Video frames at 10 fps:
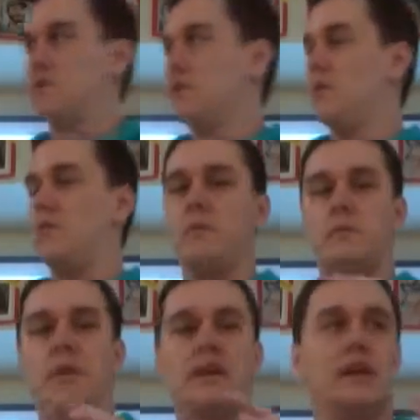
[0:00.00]
So they'll
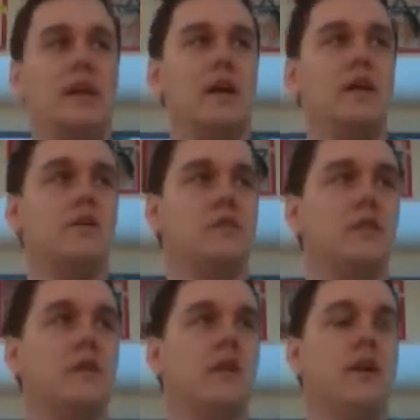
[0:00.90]
be picking
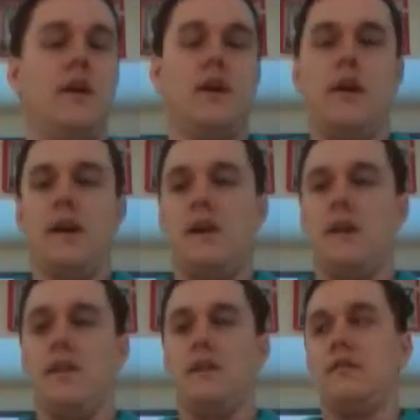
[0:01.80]
letters,
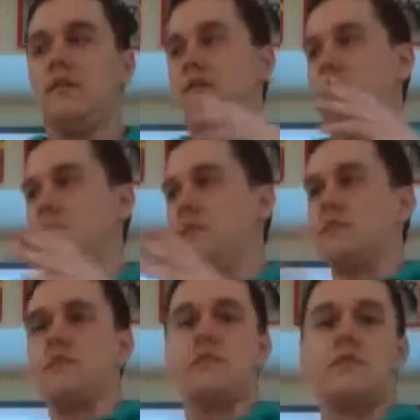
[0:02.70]
and
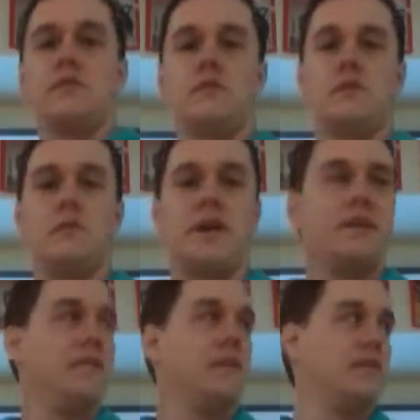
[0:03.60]
there's some
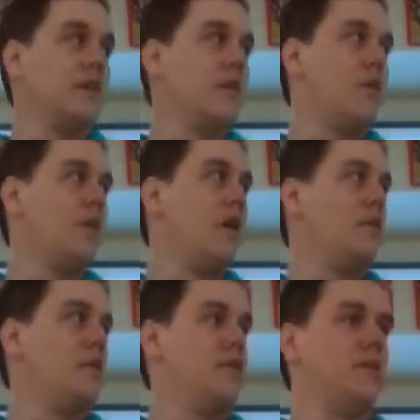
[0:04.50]
activities that go
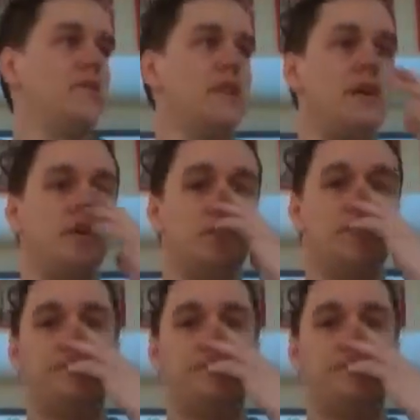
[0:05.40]
along with each letter.